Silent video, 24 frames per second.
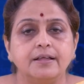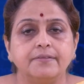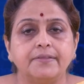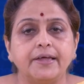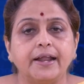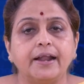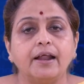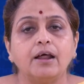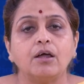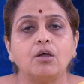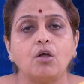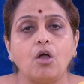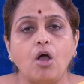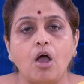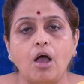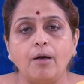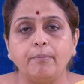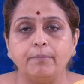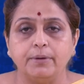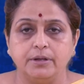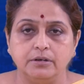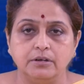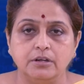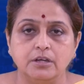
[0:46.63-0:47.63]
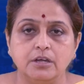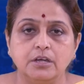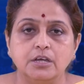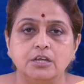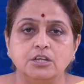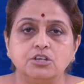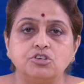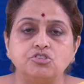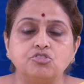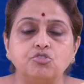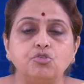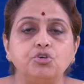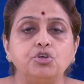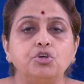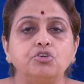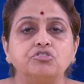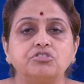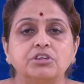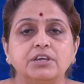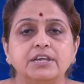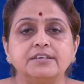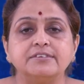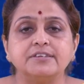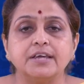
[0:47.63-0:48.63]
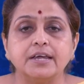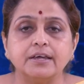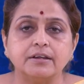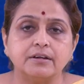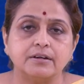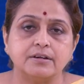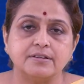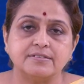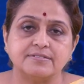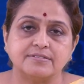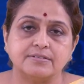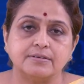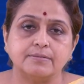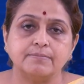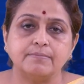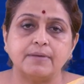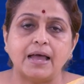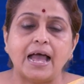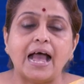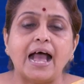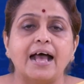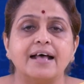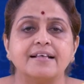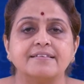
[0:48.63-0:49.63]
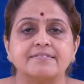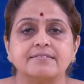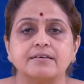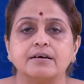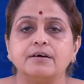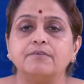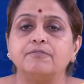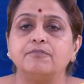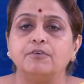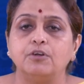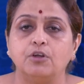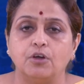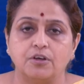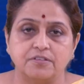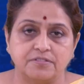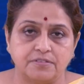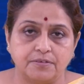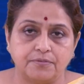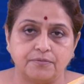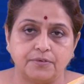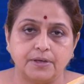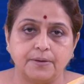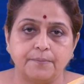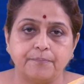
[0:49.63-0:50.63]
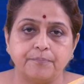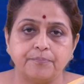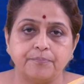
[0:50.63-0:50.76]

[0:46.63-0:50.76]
that are common to utilitarianism as a philosophy.